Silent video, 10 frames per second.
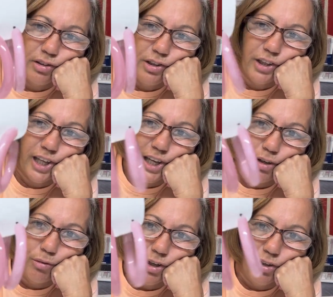You can't
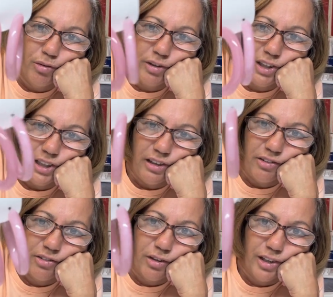go wrong with
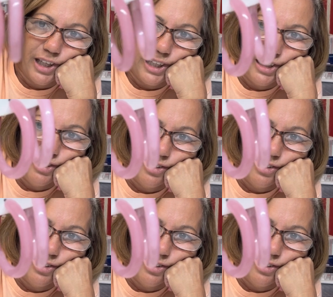these, okay?